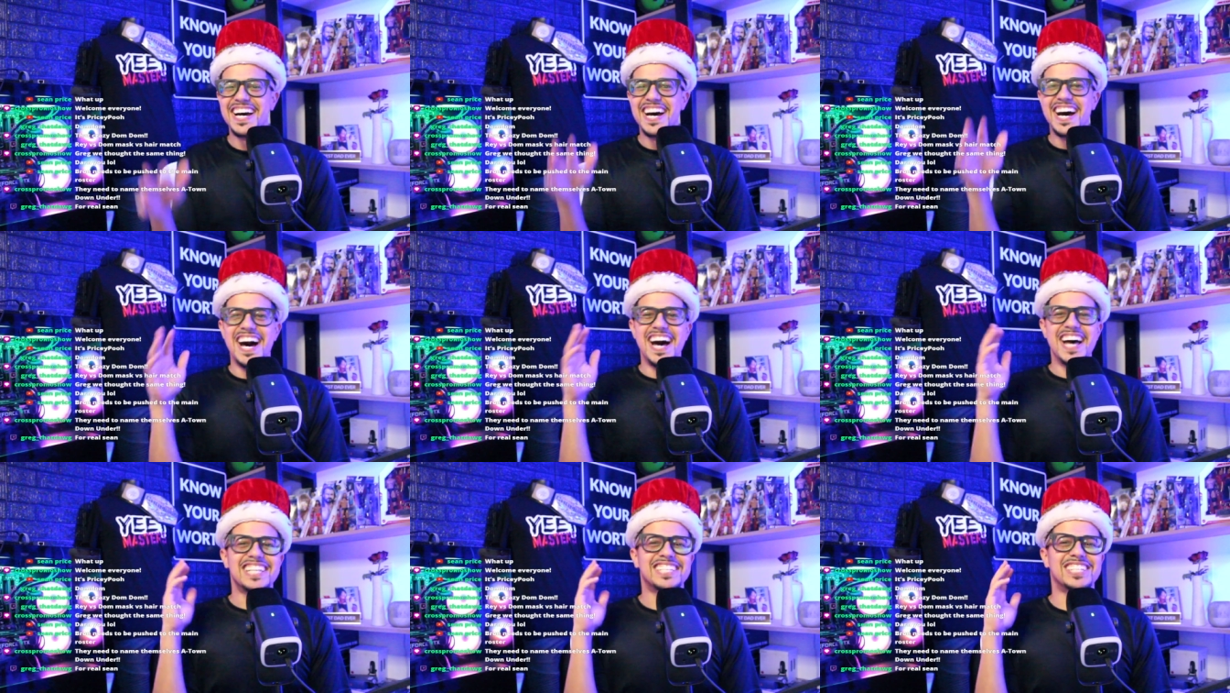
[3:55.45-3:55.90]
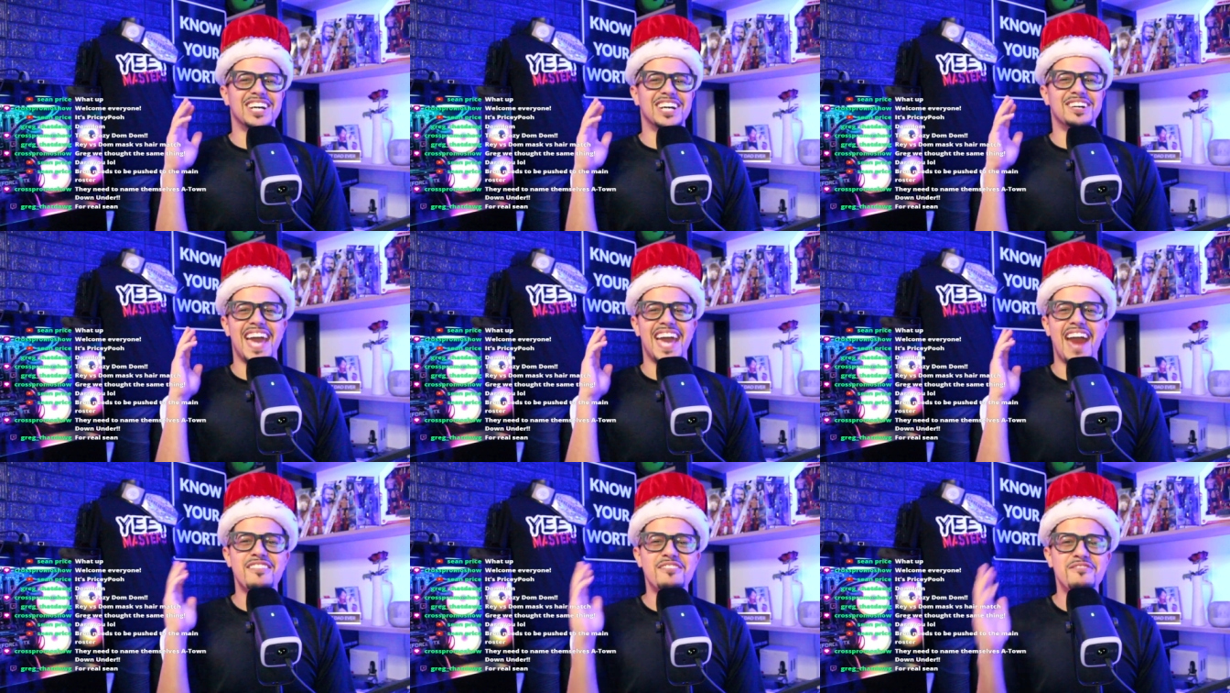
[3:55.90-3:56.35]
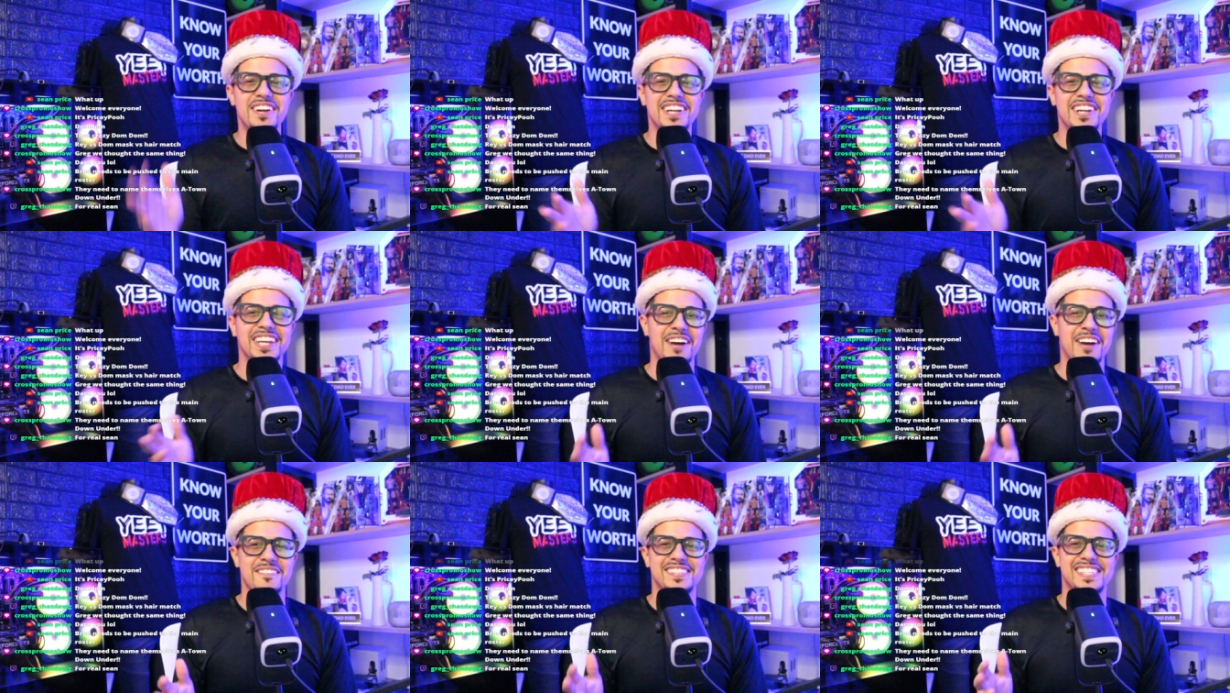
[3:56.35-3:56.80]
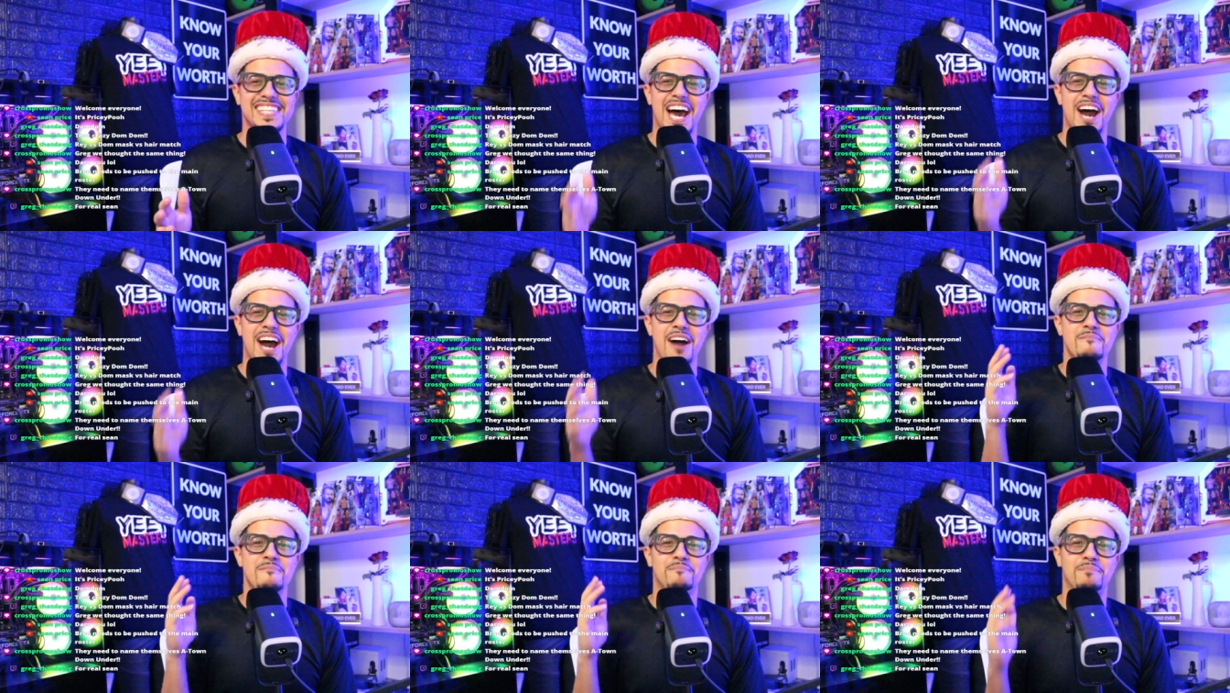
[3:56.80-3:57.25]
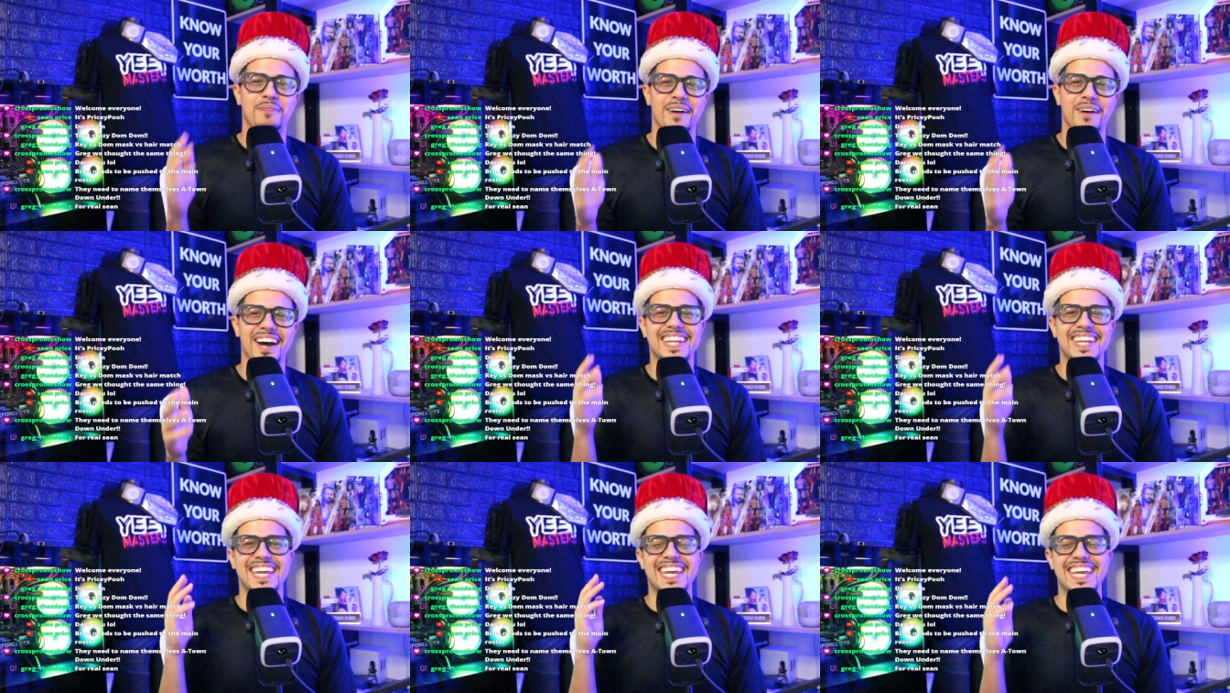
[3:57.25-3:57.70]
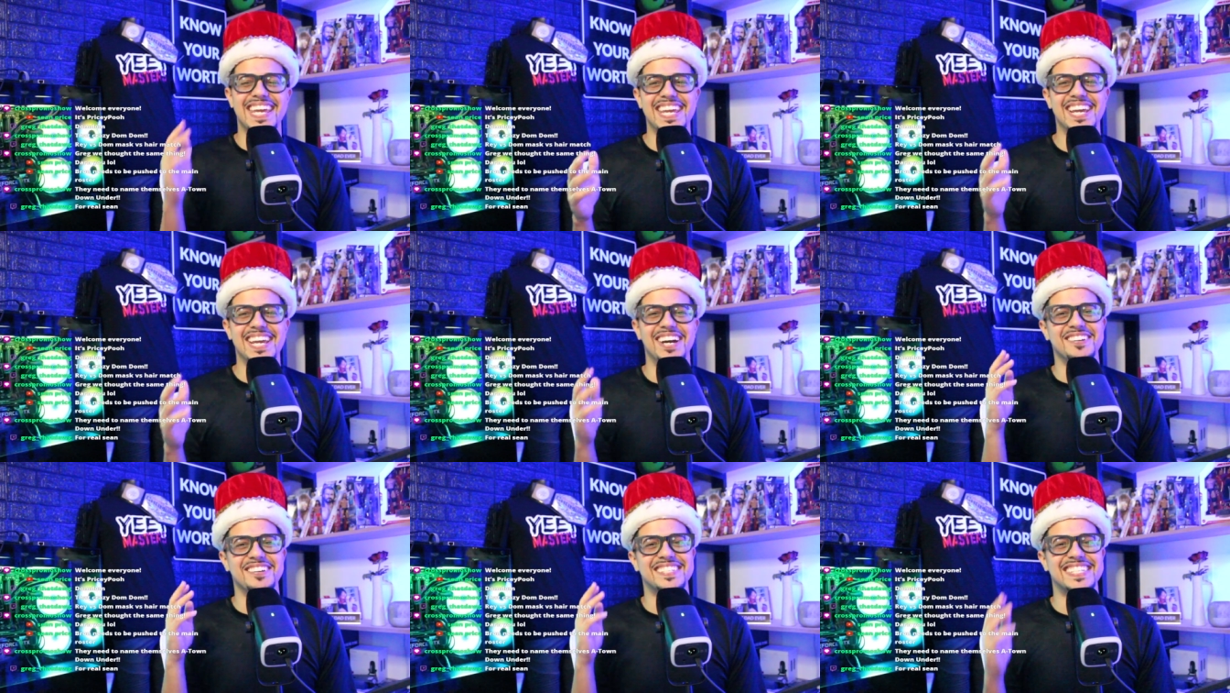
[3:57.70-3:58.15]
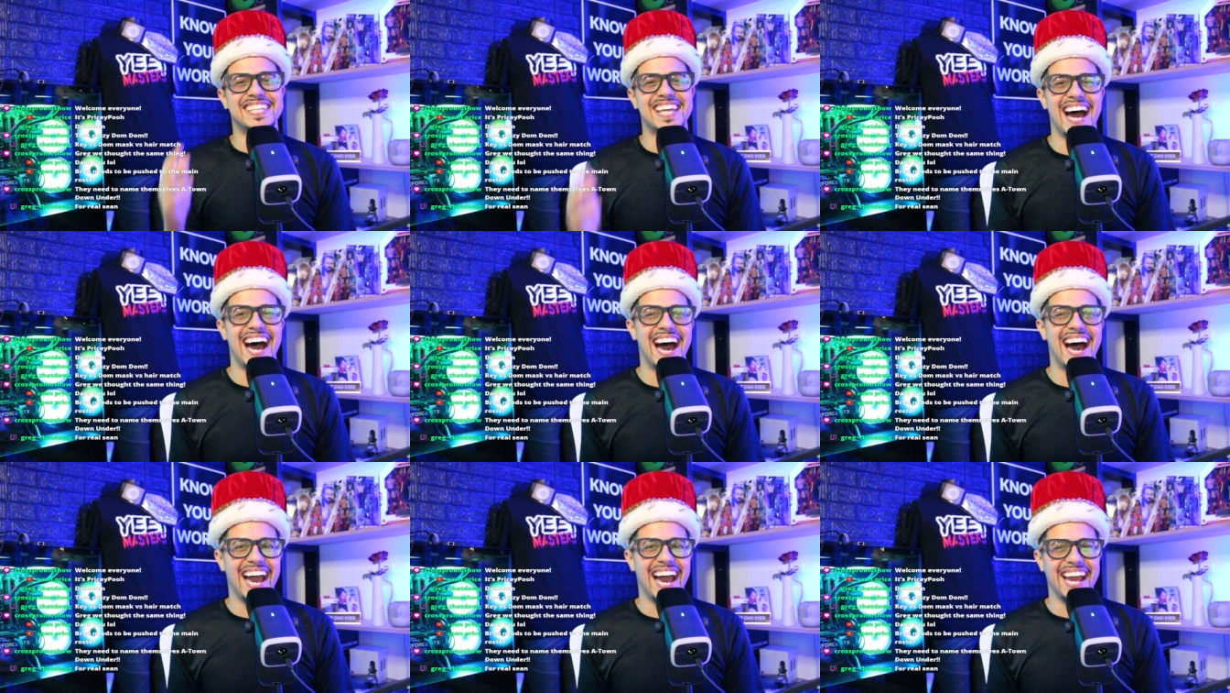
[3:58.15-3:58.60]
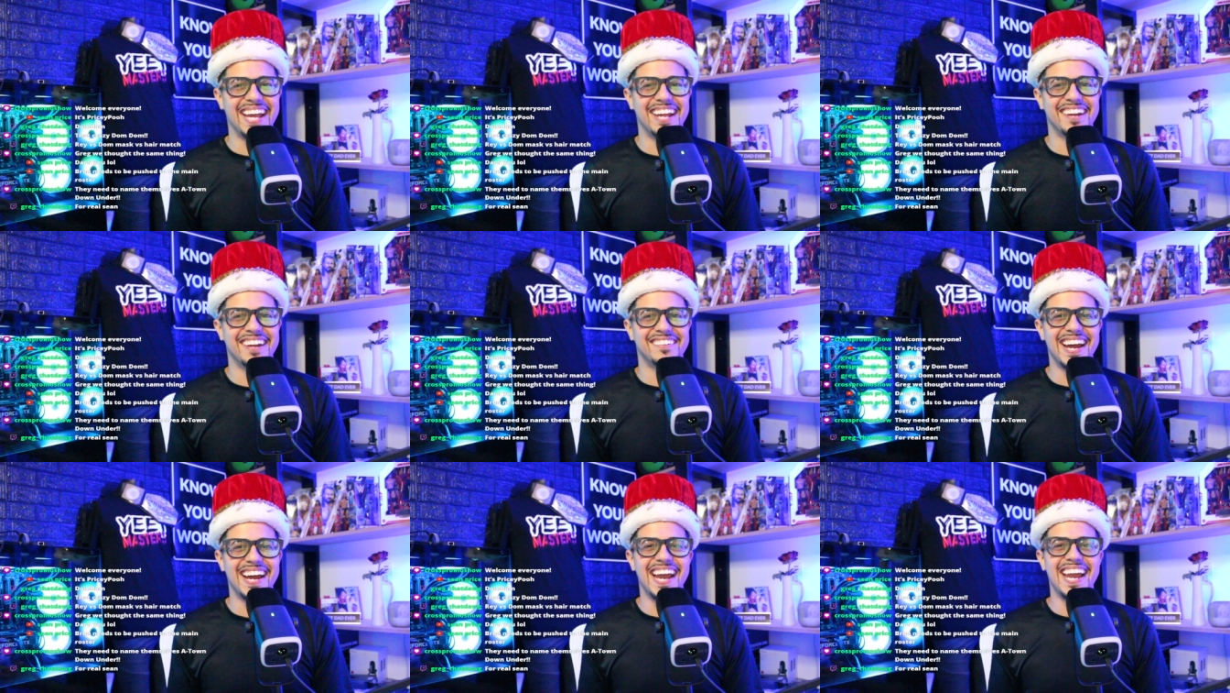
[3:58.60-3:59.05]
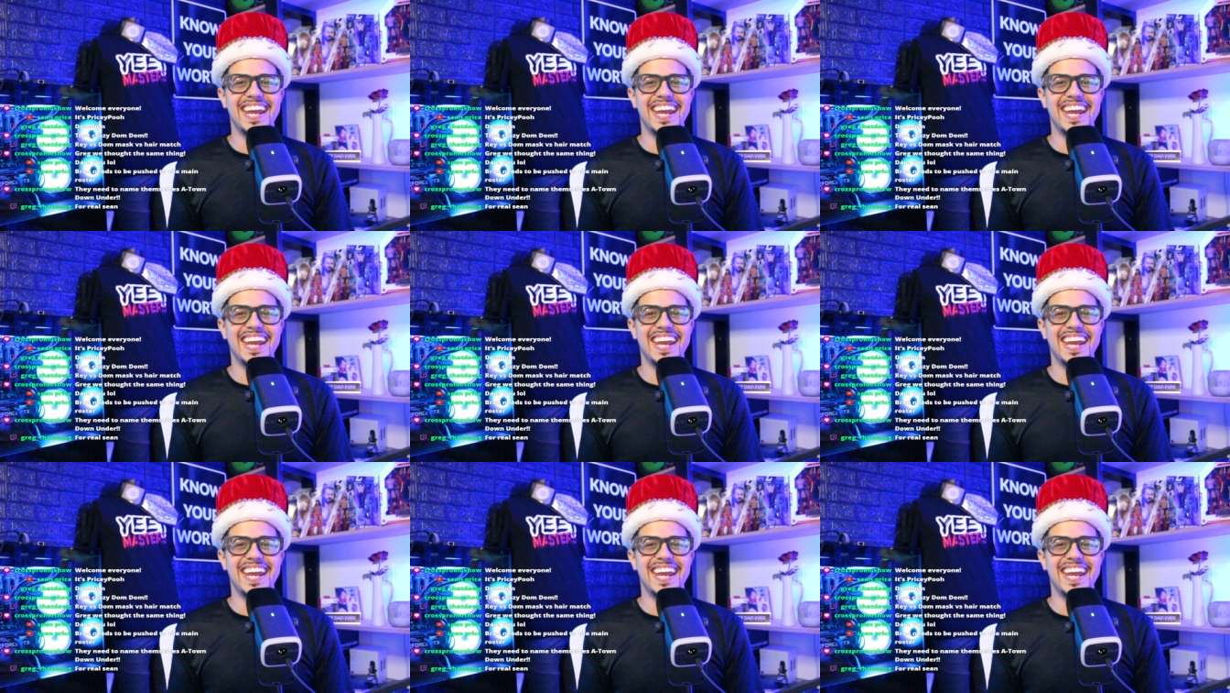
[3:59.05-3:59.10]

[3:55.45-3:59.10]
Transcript: So everyone comes out but IYO SKY, right?